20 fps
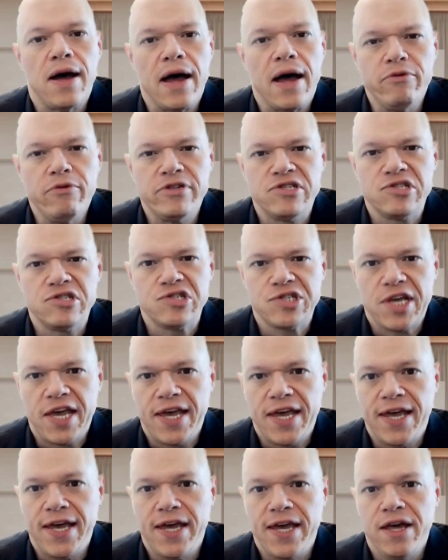I would
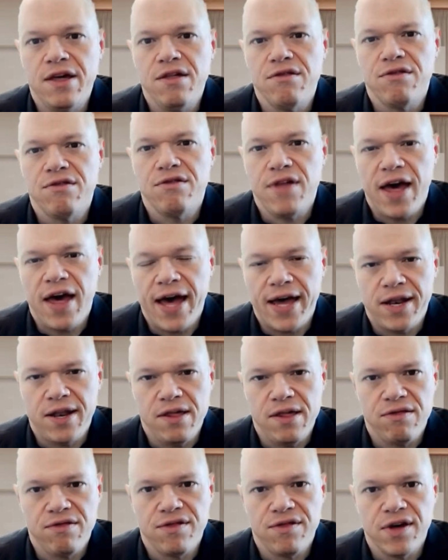say that
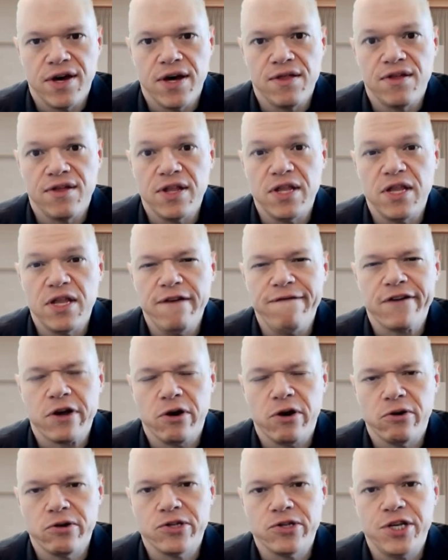the
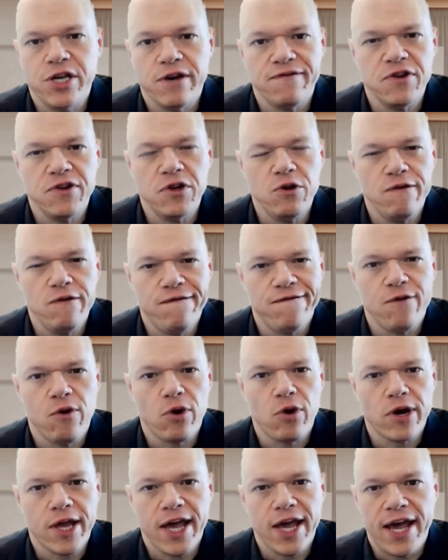difficulty of a new
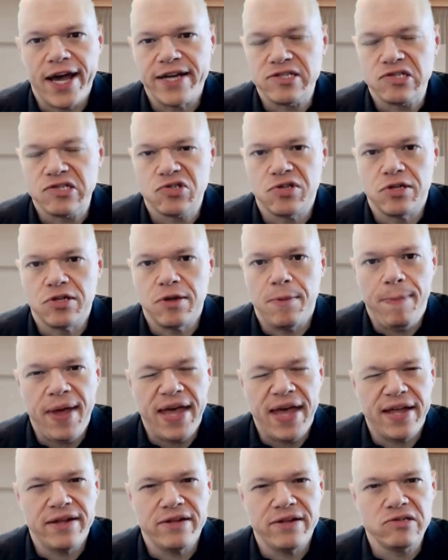forecast
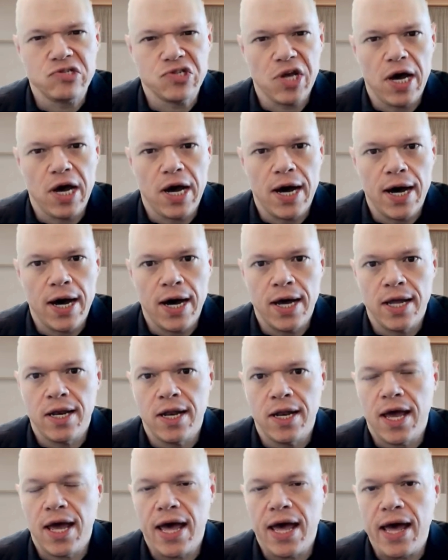depends
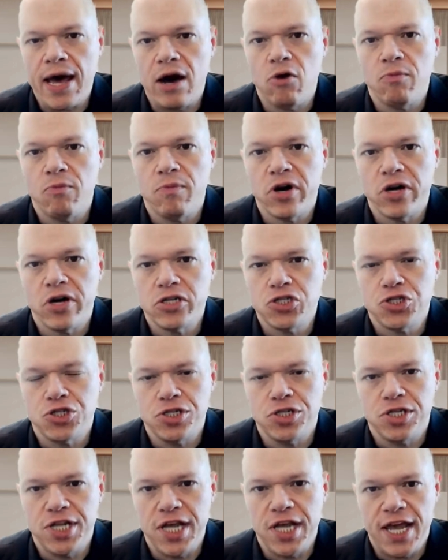on how
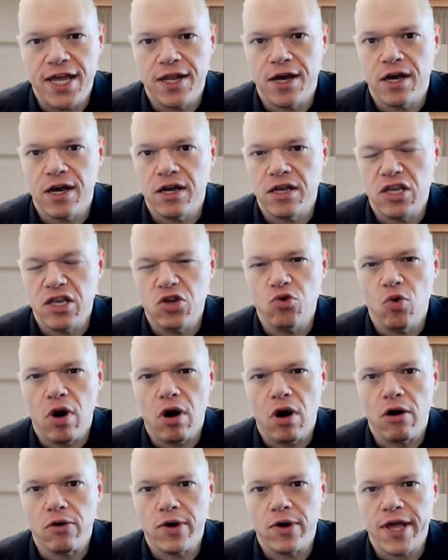much data you
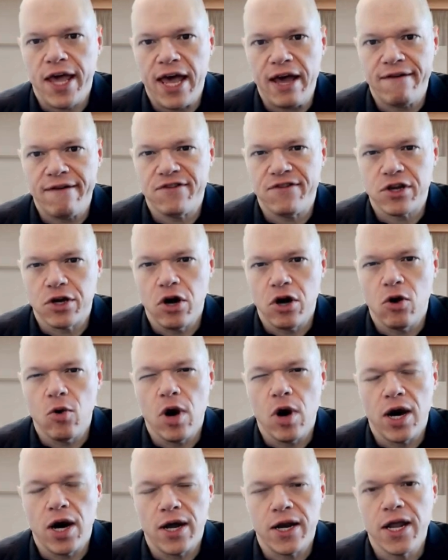already have to
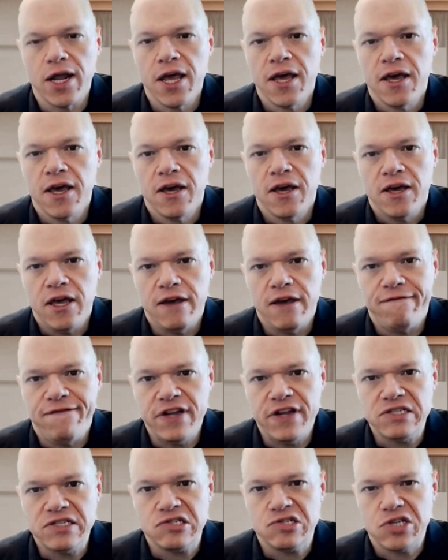go on.
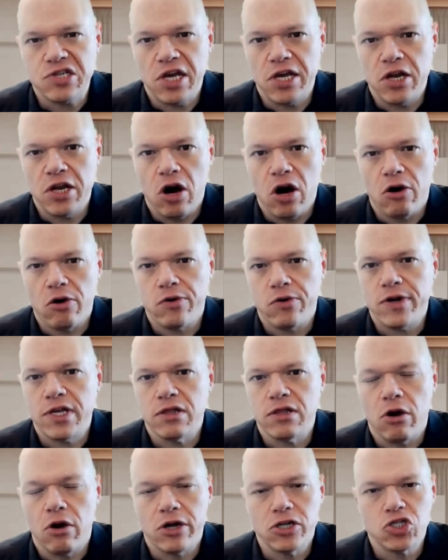If it's an
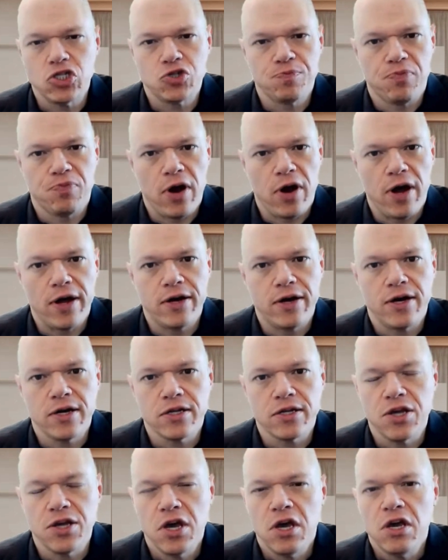already launched
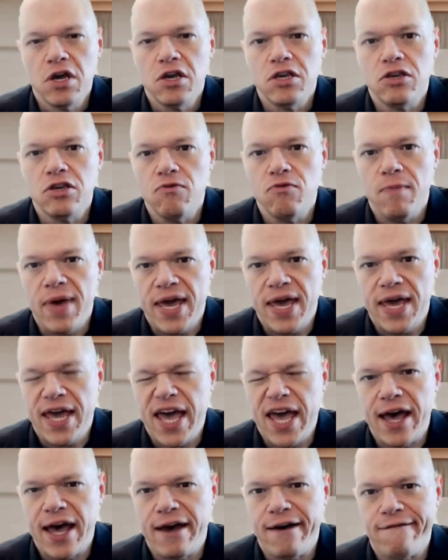product, you
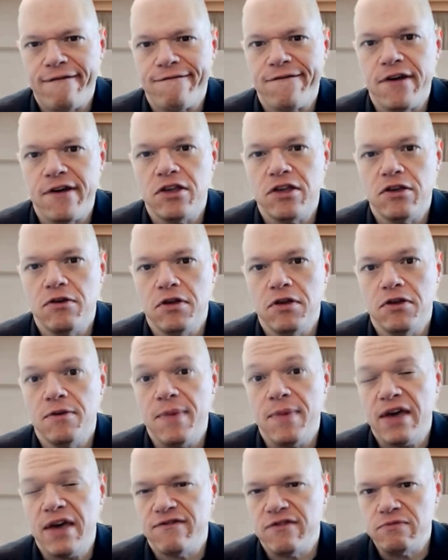may have
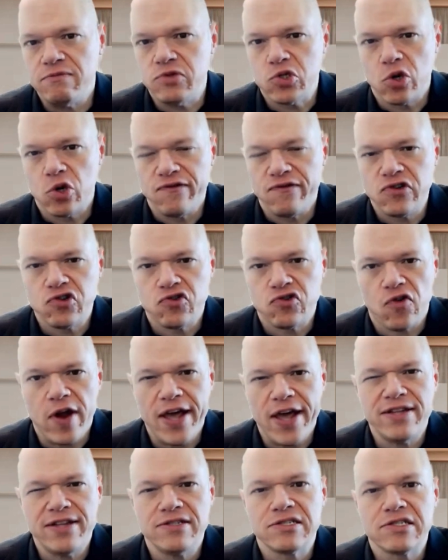observed
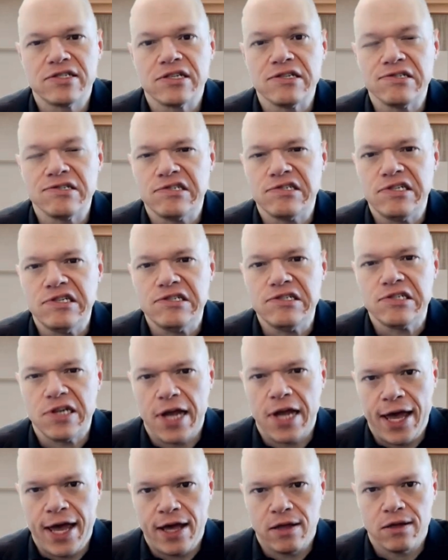trends,
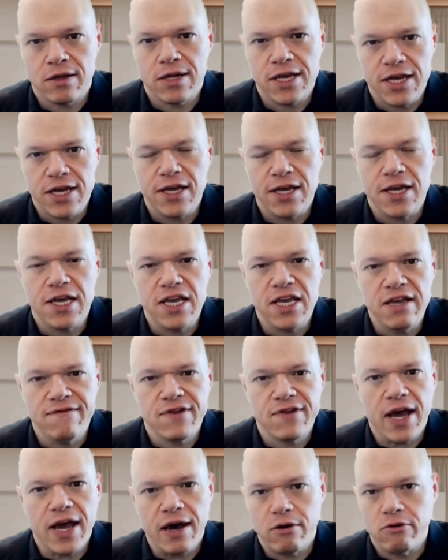seasonality,
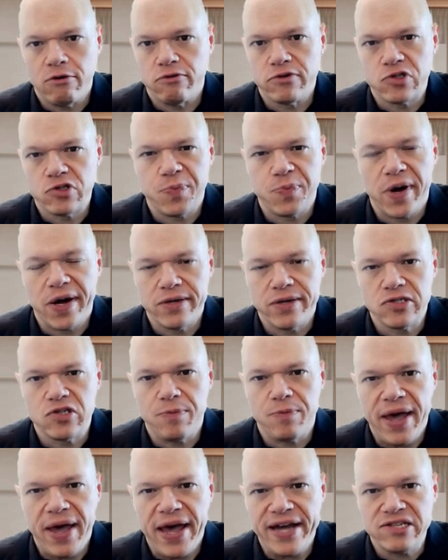even how it responds
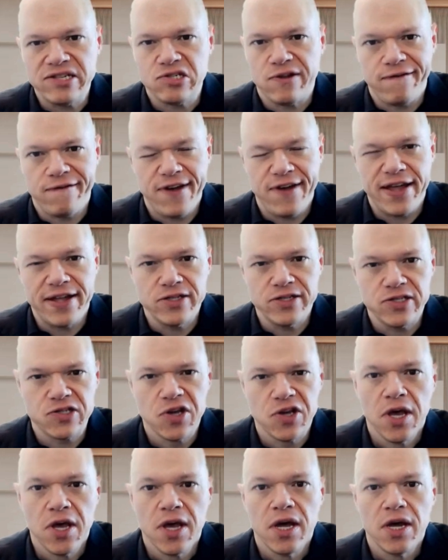to past
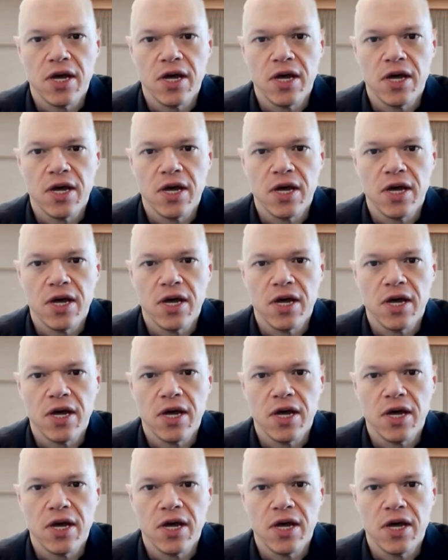events.